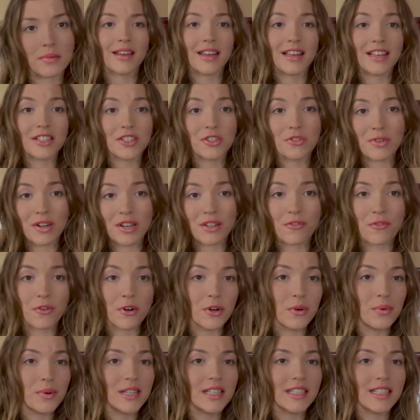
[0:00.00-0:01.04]
As
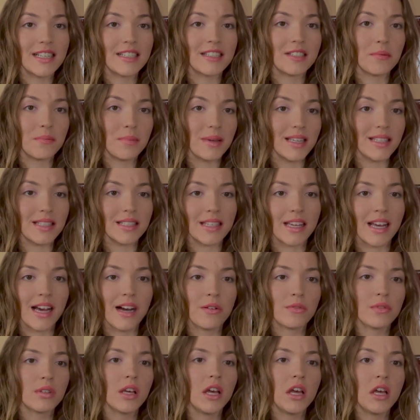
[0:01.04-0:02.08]
straightforward as it may
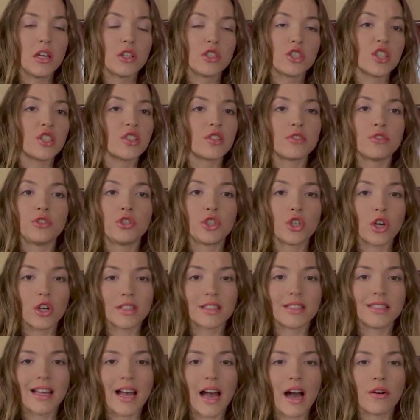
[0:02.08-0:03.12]
sound, just
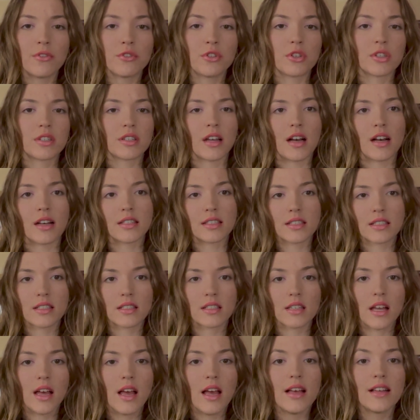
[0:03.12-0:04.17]
jot down your tasks.
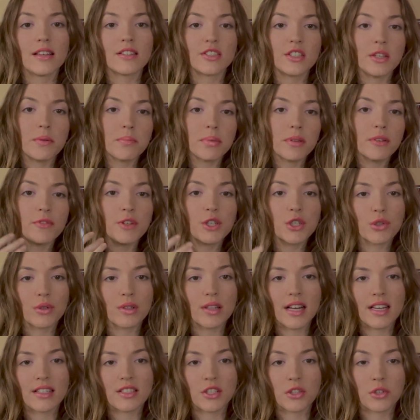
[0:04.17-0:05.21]
Simply
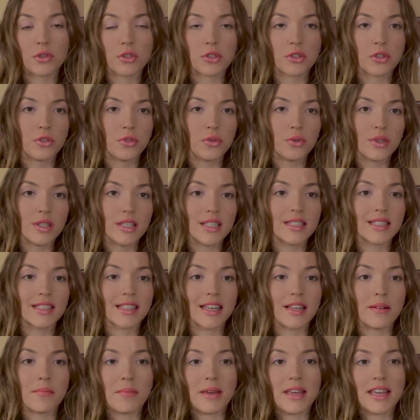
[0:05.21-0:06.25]
visualizing your to-do list
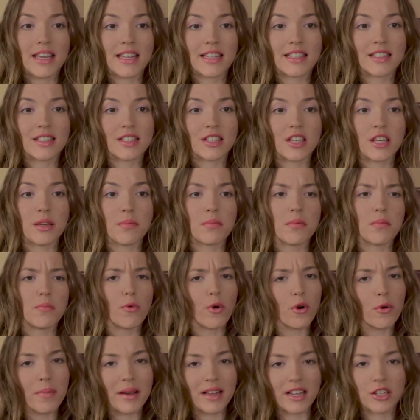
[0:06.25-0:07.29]
can make it seem
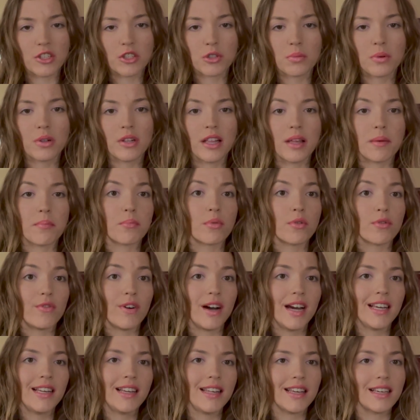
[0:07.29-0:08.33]
more manageable and
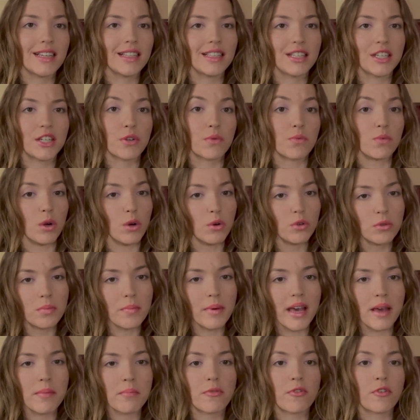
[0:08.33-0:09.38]
provide a clear
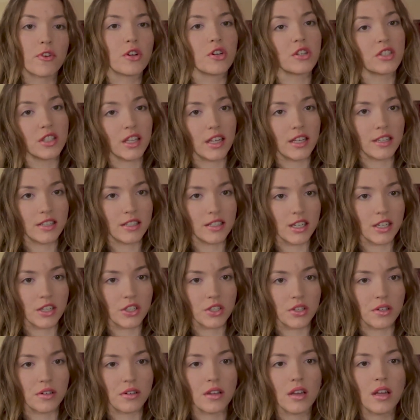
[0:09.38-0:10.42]
roadmap for your study
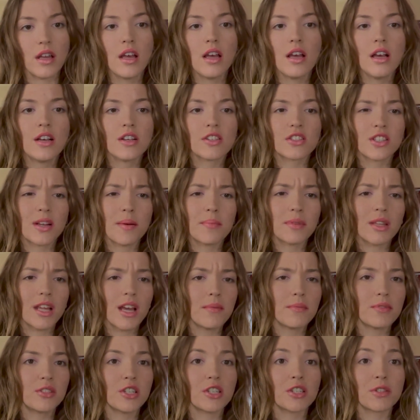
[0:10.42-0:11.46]
session.
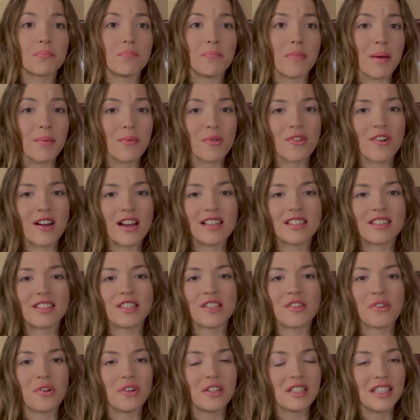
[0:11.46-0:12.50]
Sometimes just
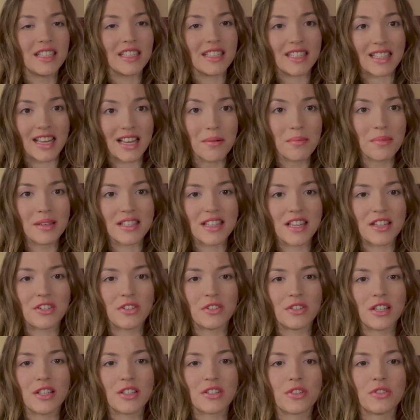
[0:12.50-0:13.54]
memorizing all the assignments that
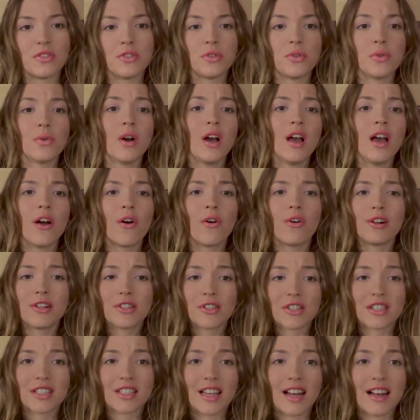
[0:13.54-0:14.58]
you need to do, all
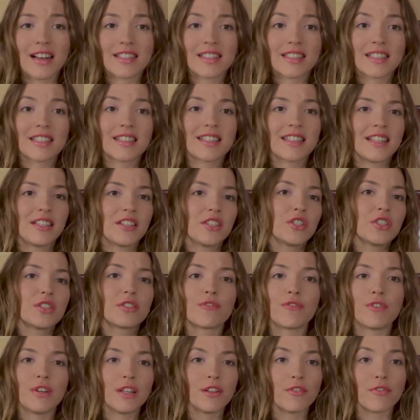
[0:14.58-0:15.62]
your tasks, can
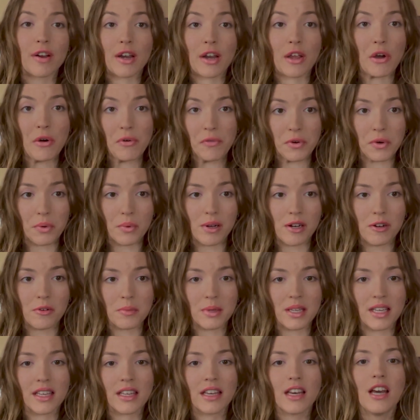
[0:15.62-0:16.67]
just feel very
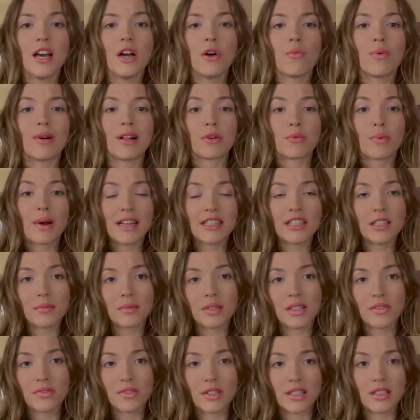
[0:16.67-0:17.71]
overwhelming. While writing
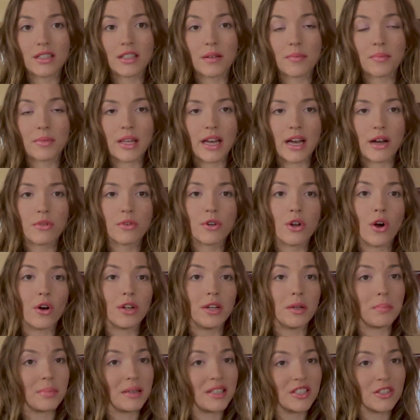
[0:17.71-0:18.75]
them down
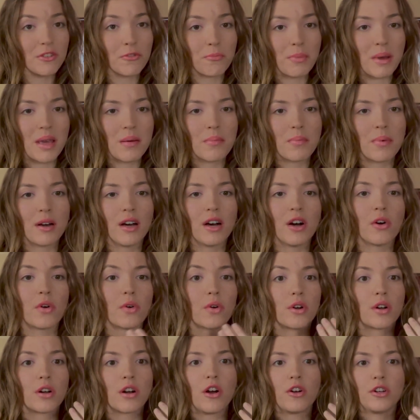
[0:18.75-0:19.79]
on a piece of paper
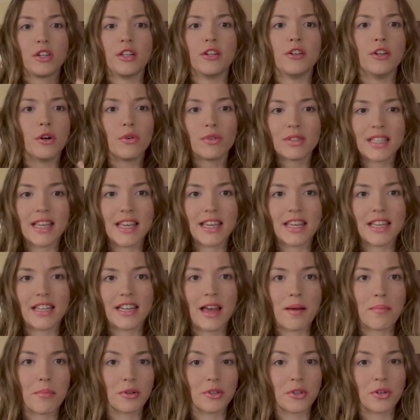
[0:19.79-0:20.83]
or on a note-taking
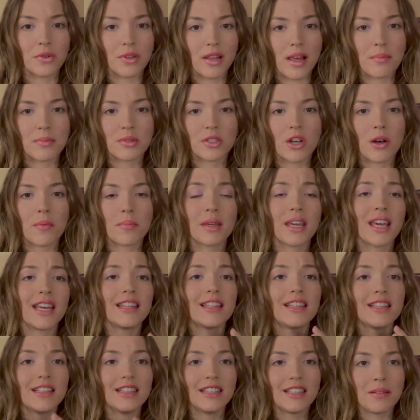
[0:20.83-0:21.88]
app on your laptop
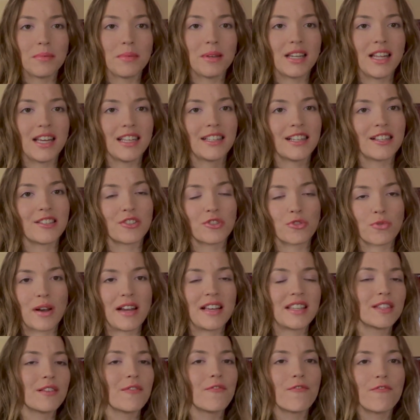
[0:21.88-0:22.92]
can eliminate the
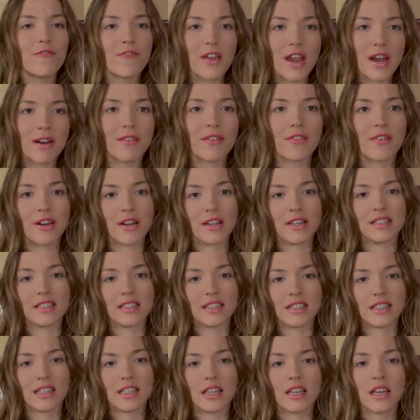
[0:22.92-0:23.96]
stress very, very
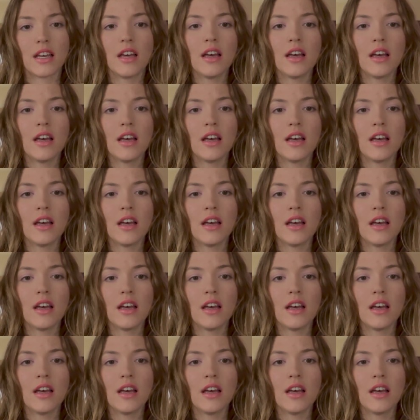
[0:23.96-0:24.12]
easily.